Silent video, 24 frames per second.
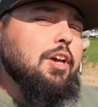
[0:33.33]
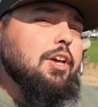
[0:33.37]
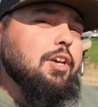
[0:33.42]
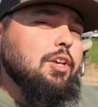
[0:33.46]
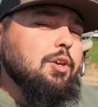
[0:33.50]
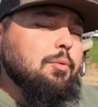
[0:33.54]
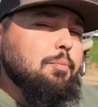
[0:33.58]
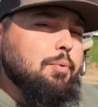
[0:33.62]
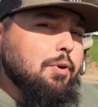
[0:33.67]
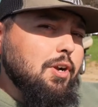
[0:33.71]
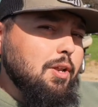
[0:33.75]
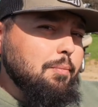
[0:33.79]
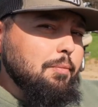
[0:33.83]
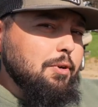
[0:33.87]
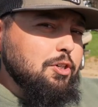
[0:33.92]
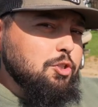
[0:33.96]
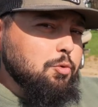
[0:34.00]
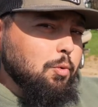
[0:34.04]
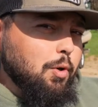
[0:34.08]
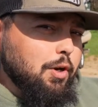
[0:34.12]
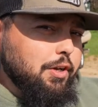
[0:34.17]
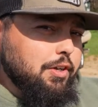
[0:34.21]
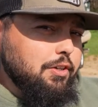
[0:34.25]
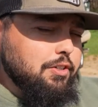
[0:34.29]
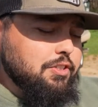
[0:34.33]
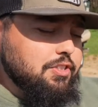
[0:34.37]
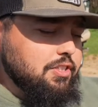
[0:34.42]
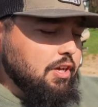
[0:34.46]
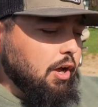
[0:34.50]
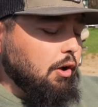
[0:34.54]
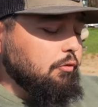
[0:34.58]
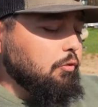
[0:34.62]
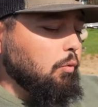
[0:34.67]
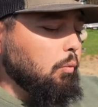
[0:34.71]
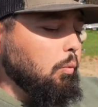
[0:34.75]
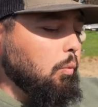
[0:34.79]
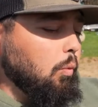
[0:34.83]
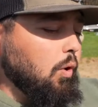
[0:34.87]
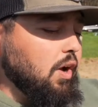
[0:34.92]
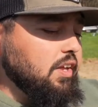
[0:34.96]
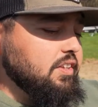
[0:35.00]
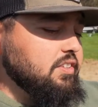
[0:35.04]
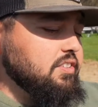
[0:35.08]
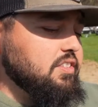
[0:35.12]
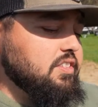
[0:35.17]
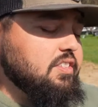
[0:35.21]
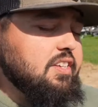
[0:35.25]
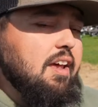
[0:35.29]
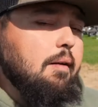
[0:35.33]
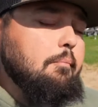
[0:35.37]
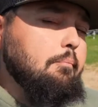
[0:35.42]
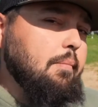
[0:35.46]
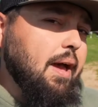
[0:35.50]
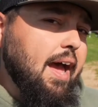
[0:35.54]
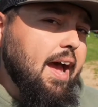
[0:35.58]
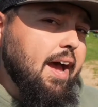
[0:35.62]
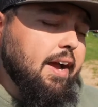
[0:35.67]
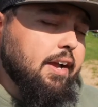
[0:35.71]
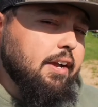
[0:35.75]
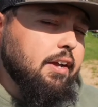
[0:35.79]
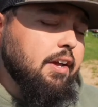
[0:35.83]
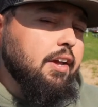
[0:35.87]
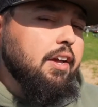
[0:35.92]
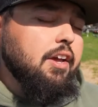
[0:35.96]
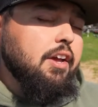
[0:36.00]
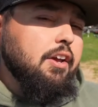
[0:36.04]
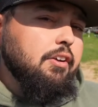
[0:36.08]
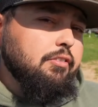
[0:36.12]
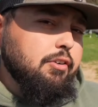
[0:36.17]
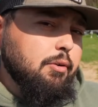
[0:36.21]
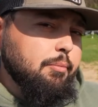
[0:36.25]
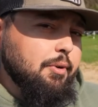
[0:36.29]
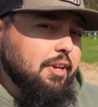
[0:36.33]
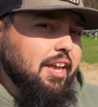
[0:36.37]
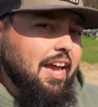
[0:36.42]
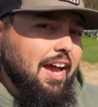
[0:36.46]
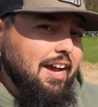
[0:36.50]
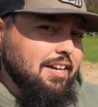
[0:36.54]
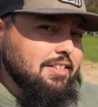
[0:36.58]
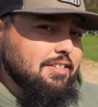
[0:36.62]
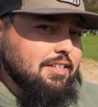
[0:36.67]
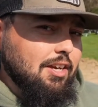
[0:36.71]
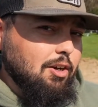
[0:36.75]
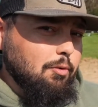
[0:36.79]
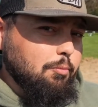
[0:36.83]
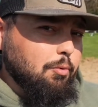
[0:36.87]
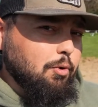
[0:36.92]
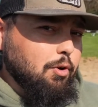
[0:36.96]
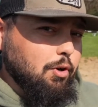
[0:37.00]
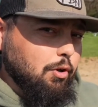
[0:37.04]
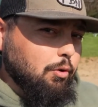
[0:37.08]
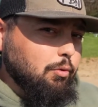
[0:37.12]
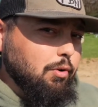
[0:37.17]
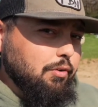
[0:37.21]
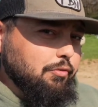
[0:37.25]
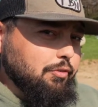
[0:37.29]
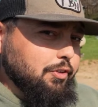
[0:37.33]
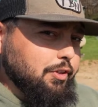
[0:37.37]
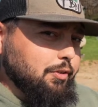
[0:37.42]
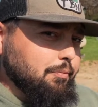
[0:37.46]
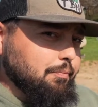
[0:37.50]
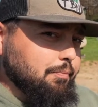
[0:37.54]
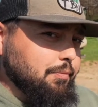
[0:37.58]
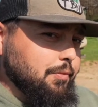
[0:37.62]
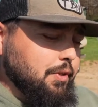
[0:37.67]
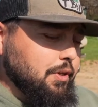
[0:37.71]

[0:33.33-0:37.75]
you pretty much work yourself one step back from a gas outboard equivalent.